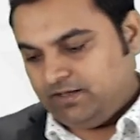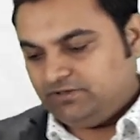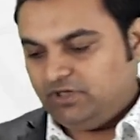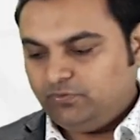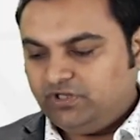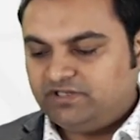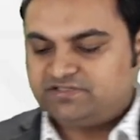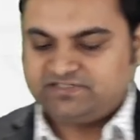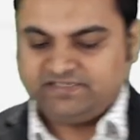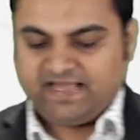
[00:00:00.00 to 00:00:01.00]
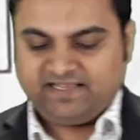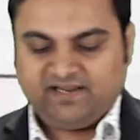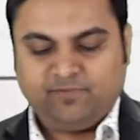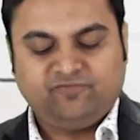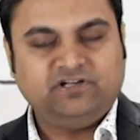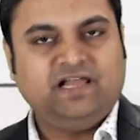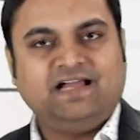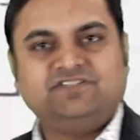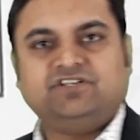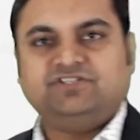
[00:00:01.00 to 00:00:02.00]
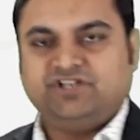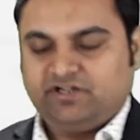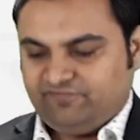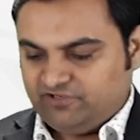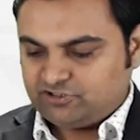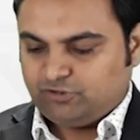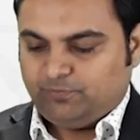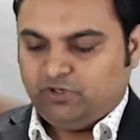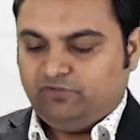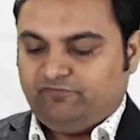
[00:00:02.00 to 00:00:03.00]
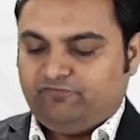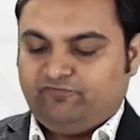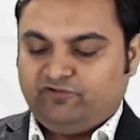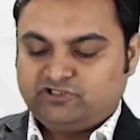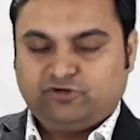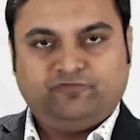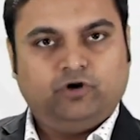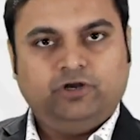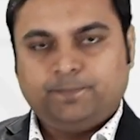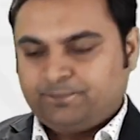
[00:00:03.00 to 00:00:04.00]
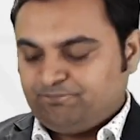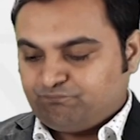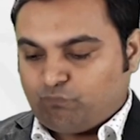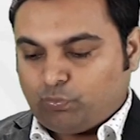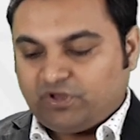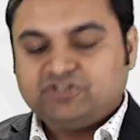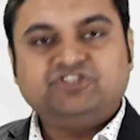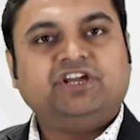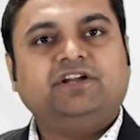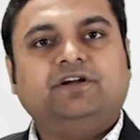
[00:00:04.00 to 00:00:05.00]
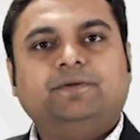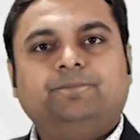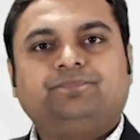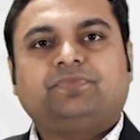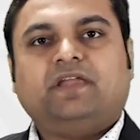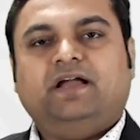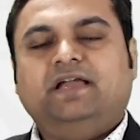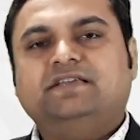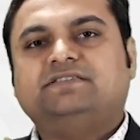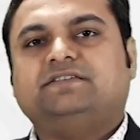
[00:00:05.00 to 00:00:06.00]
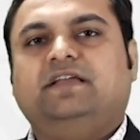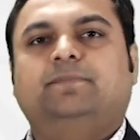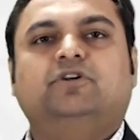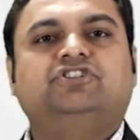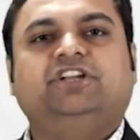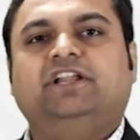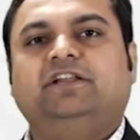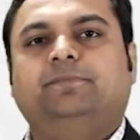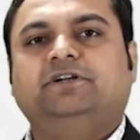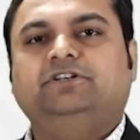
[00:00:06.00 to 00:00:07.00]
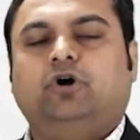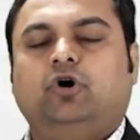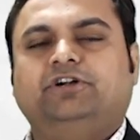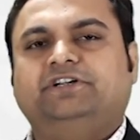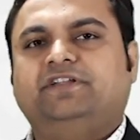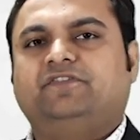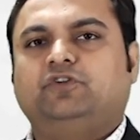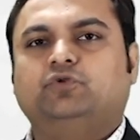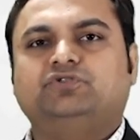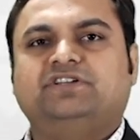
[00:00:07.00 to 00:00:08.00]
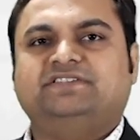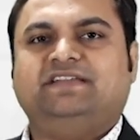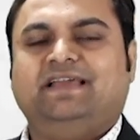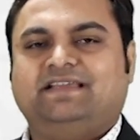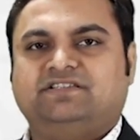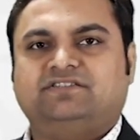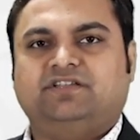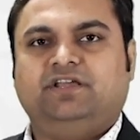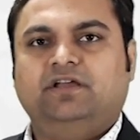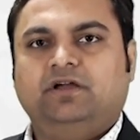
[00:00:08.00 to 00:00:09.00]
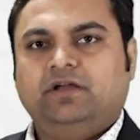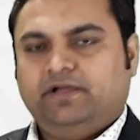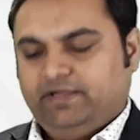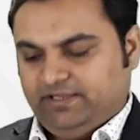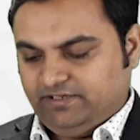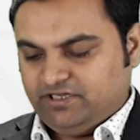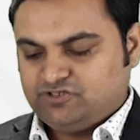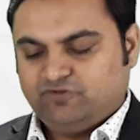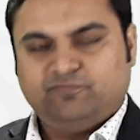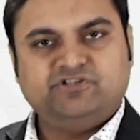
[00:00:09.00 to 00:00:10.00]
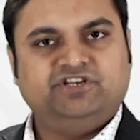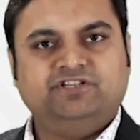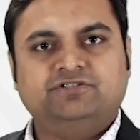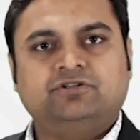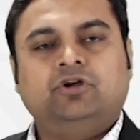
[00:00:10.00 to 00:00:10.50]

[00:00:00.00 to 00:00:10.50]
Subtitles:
Now here is the diagram of a latch jig. First of all, jig is a machine element, or it is used as an accessory in case of machines